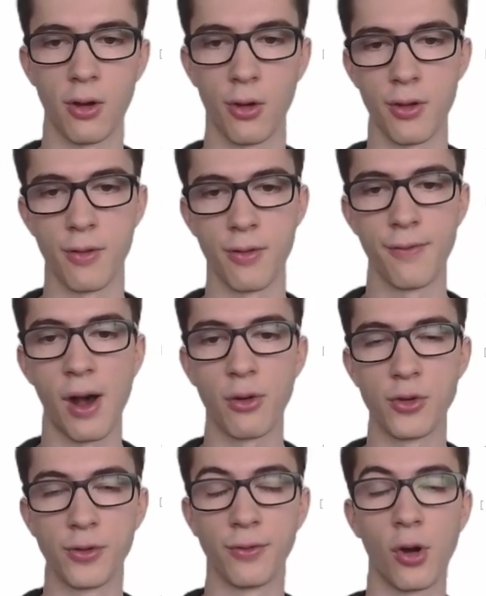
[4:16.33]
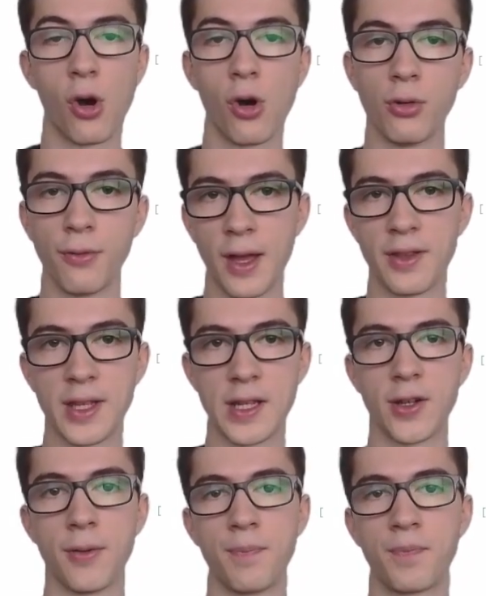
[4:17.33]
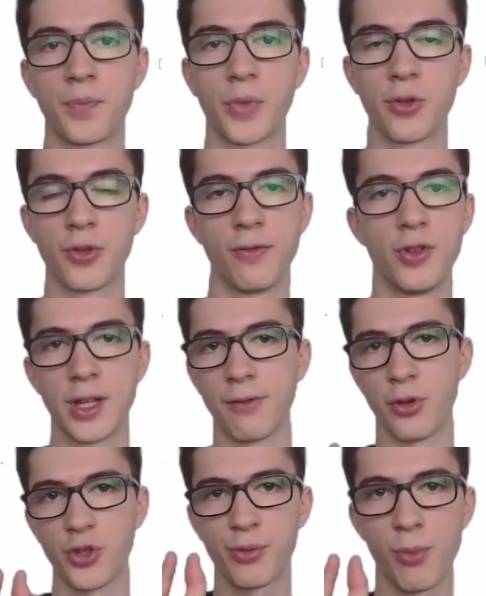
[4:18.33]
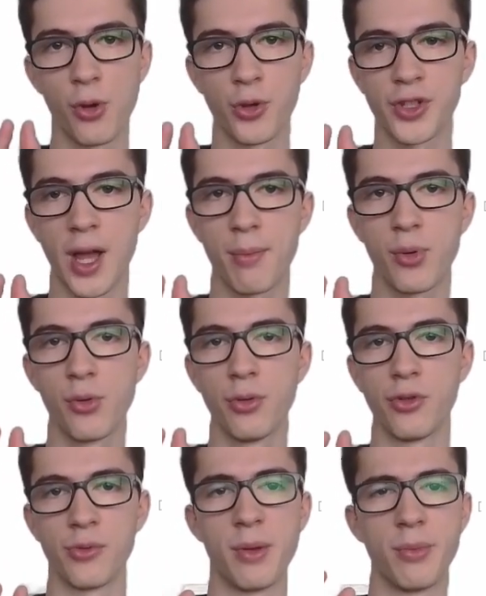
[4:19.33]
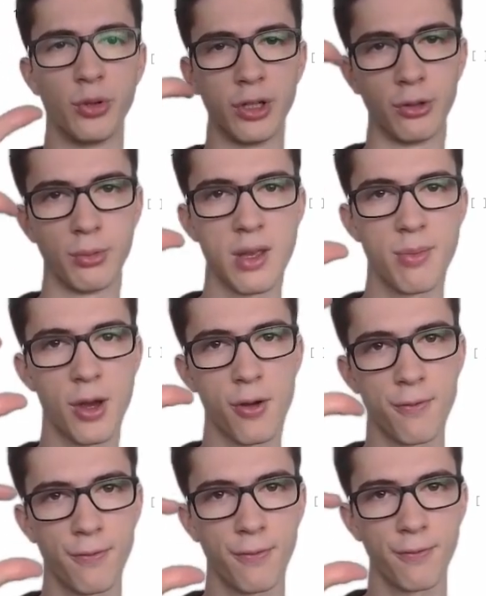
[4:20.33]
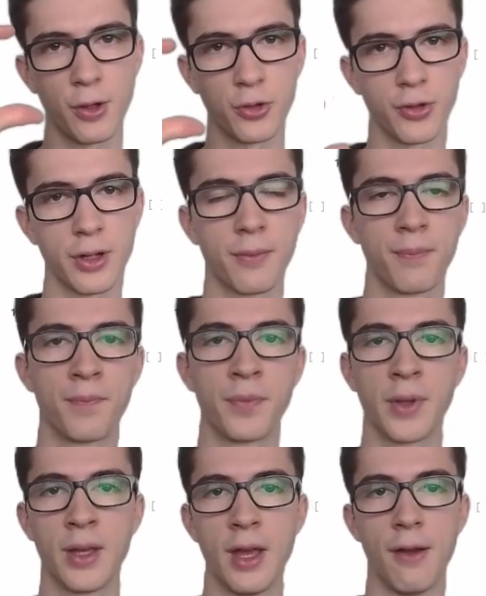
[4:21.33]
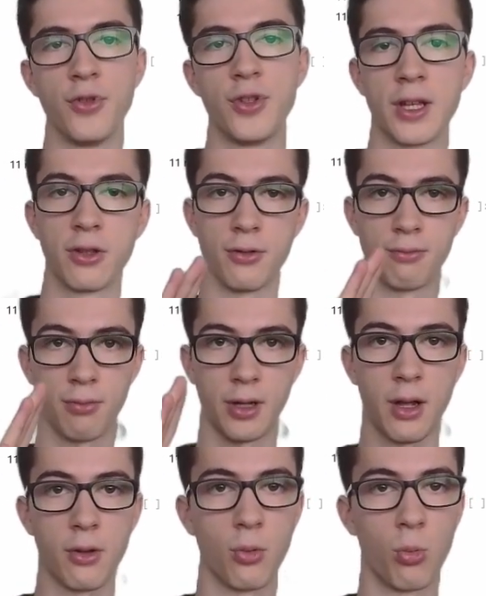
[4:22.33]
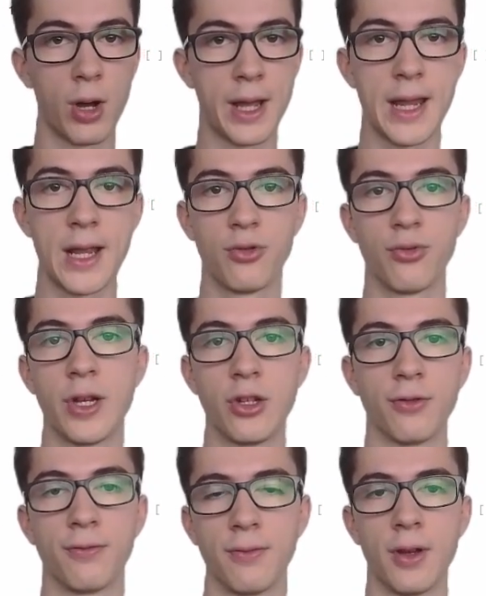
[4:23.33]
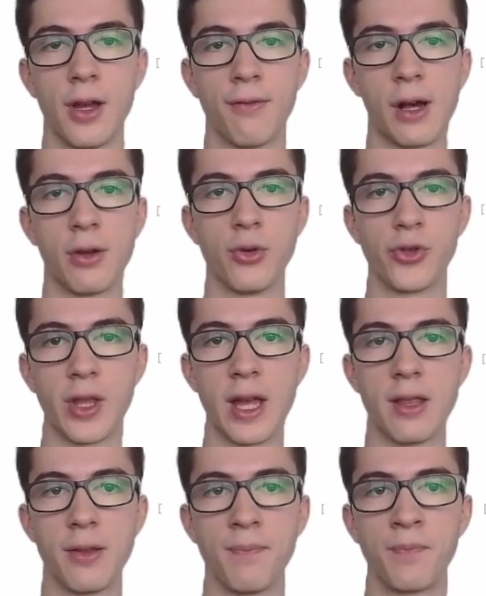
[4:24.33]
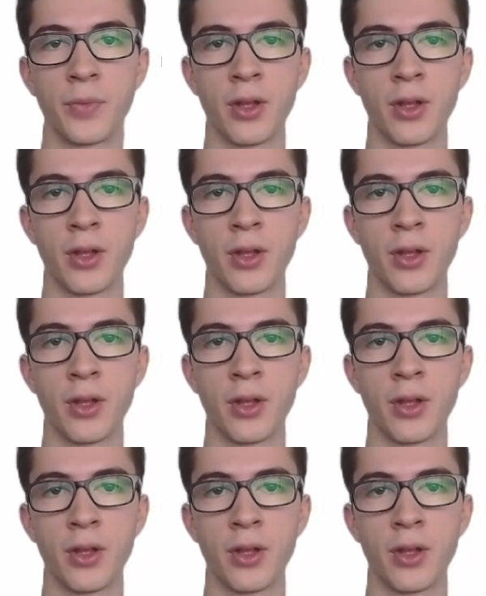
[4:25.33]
or the values of all of that data. So if you take a very small sample, there's maybe only a wee bit of filtering. If you take into account a wide range of values, then